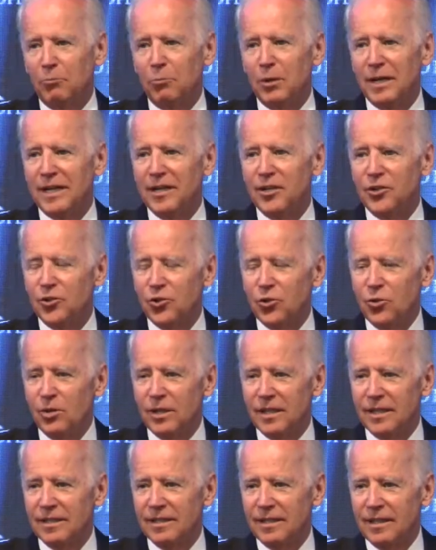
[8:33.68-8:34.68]
we can do
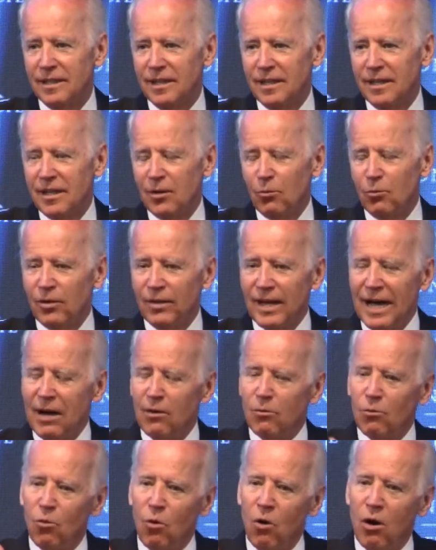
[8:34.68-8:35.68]
it
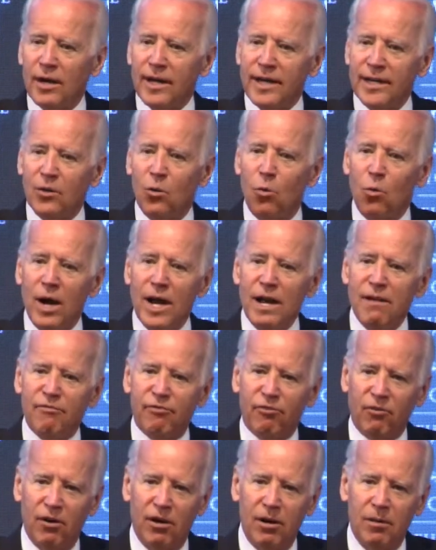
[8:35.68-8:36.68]
without walking away
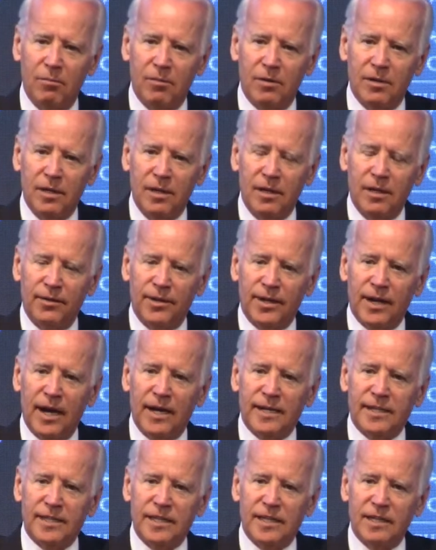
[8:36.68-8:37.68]
from the
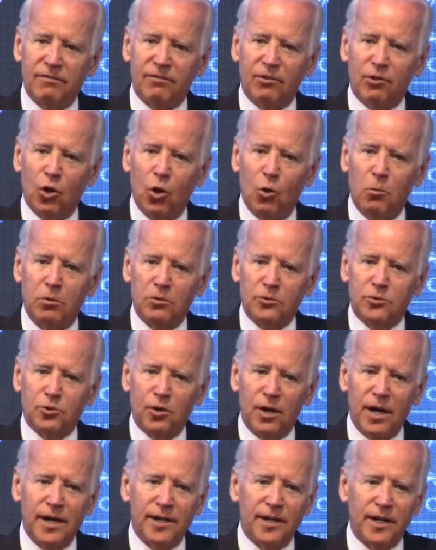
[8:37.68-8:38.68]
idea of global
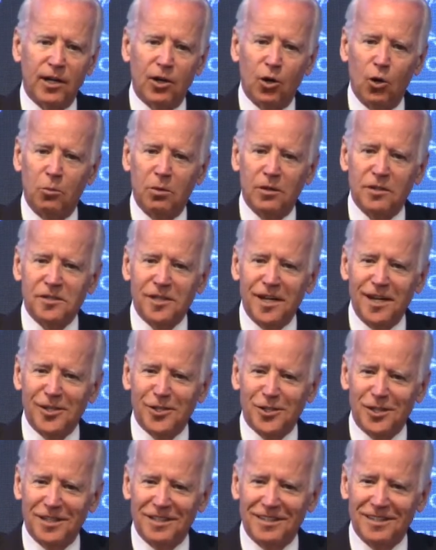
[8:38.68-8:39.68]
trade and
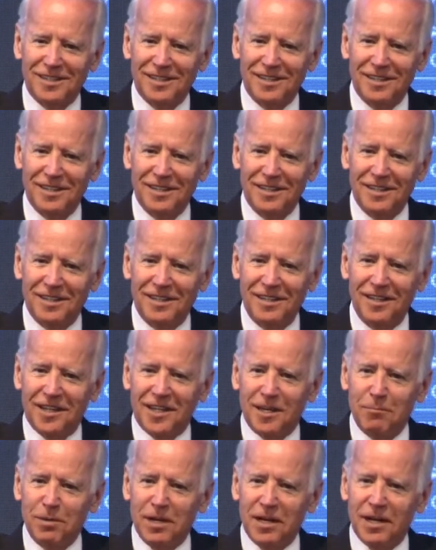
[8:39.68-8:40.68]
globalization. It
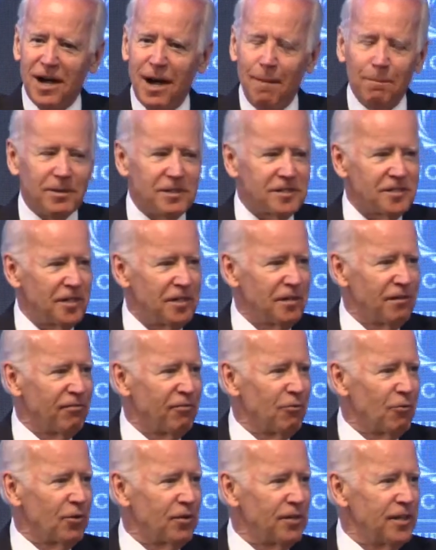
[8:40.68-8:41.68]
can be compensated
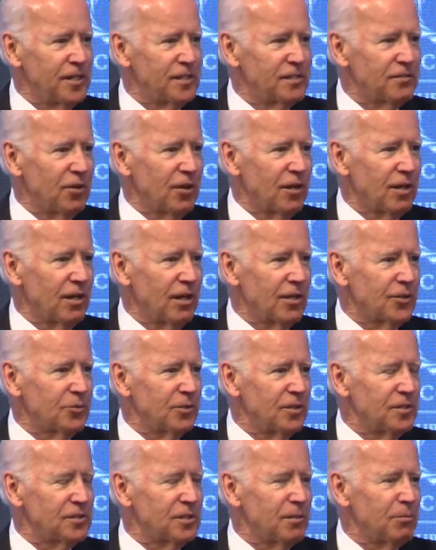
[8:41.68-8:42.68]
for in each of our
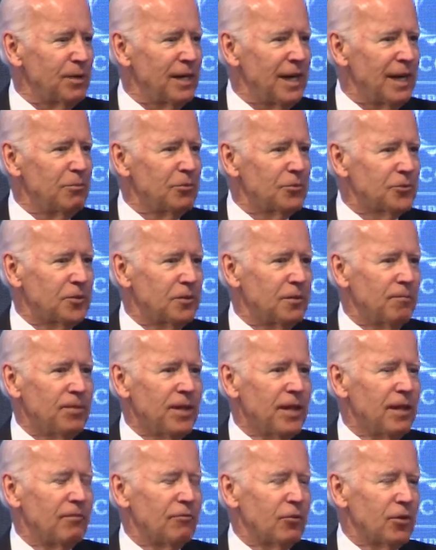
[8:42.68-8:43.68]
countries to be able to,
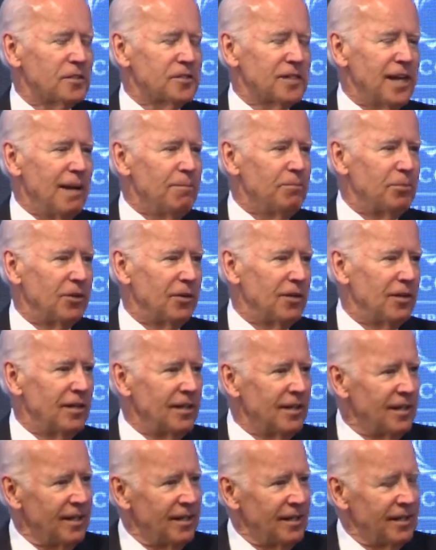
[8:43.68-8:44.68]
for example,
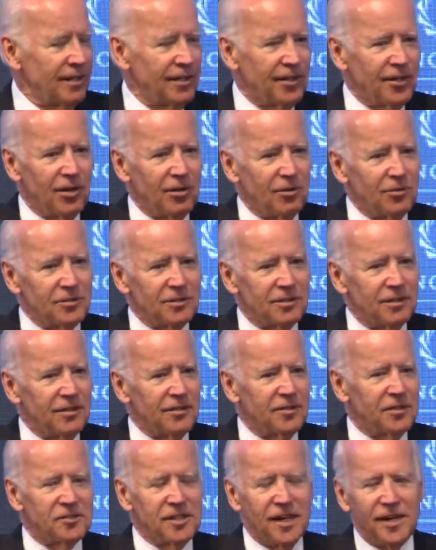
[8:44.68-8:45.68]

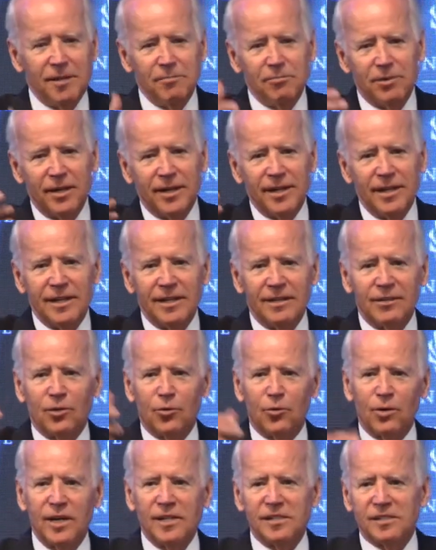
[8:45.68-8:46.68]
does anybody in
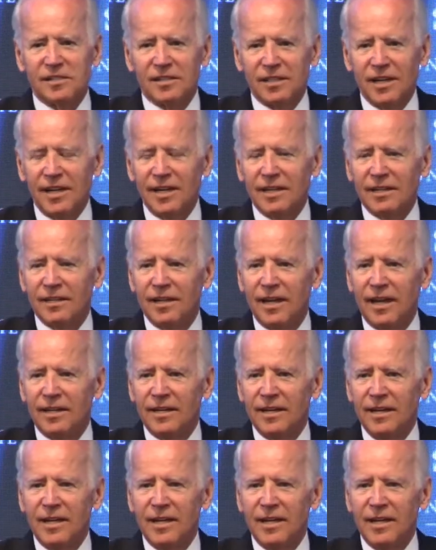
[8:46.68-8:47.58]
Greece think that